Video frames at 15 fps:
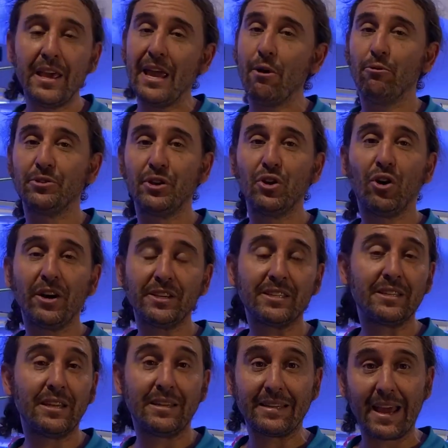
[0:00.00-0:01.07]
It was a
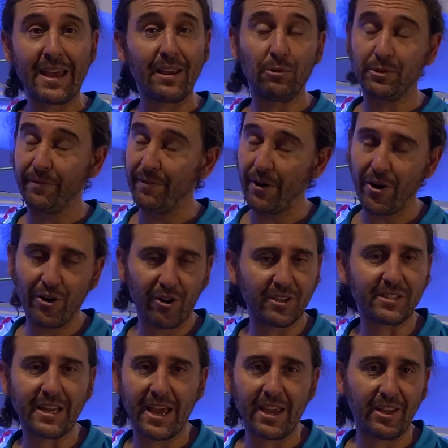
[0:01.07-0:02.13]
nice tank, it was a very
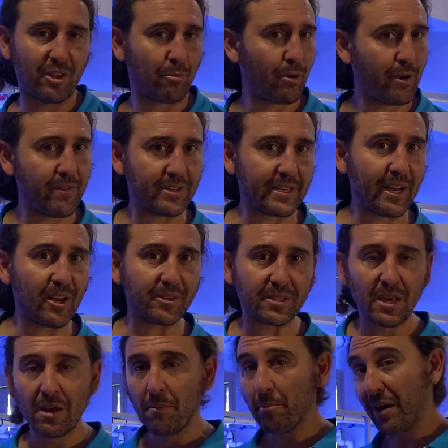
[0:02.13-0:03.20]
nice tank in the previous house,
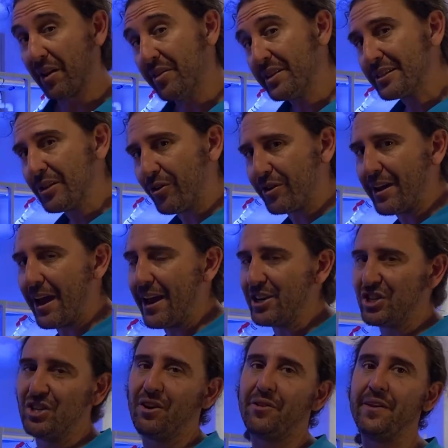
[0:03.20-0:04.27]
but in this
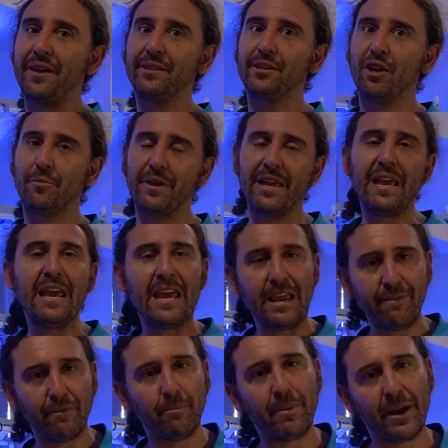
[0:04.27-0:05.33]
location I think it's going to be
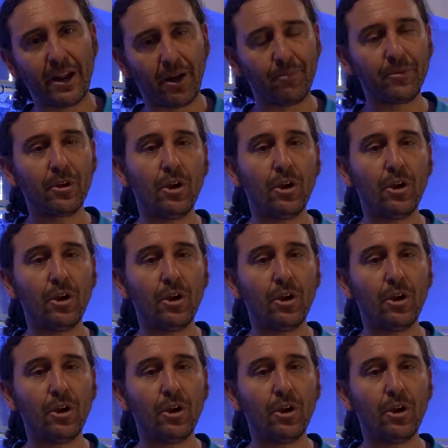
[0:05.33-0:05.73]
even better.